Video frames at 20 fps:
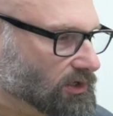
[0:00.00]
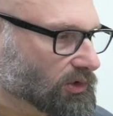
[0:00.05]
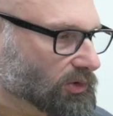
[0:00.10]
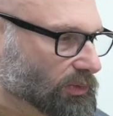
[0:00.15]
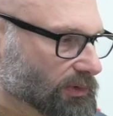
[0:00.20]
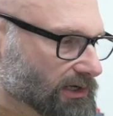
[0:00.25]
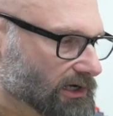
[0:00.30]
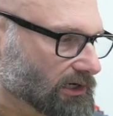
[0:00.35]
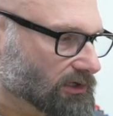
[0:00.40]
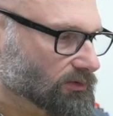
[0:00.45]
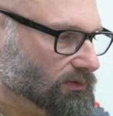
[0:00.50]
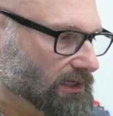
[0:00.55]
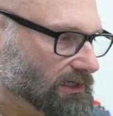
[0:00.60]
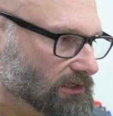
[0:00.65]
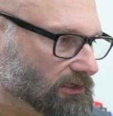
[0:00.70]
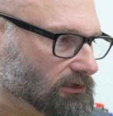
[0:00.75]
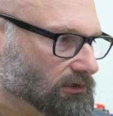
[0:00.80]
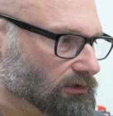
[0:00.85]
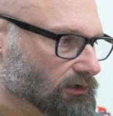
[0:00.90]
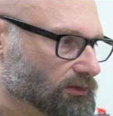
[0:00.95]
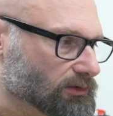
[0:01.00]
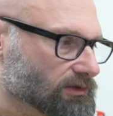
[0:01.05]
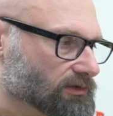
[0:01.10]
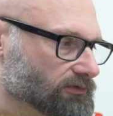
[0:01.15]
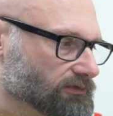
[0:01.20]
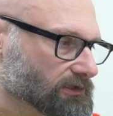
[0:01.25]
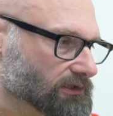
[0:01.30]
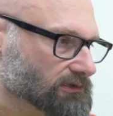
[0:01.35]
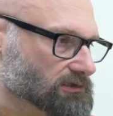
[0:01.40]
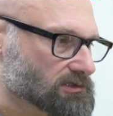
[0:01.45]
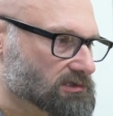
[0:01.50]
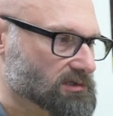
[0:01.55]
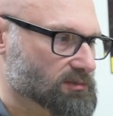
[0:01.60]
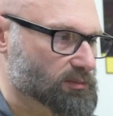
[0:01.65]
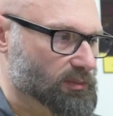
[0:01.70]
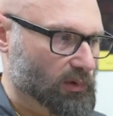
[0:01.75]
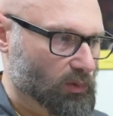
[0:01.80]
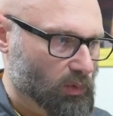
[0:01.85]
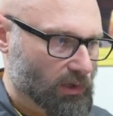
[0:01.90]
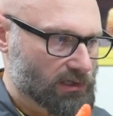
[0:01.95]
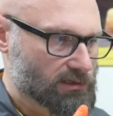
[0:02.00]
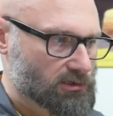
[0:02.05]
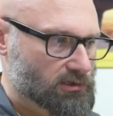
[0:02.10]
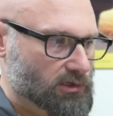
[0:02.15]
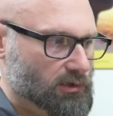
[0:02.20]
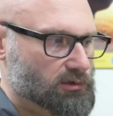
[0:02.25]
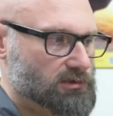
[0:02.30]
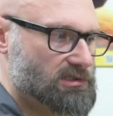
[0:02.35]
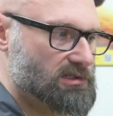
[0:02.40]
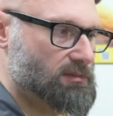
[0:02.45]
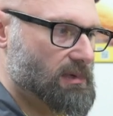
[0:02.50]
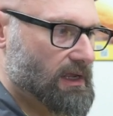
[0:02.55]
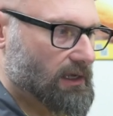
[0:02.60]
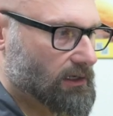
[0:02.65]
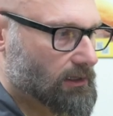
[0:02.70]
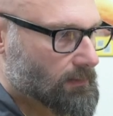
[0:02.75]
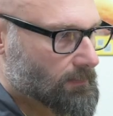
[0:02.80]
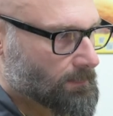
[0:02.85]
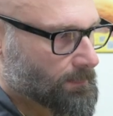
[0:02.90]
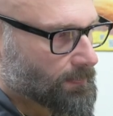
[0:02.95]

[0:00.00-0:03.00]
we are ready to load the filters in. But one note to make: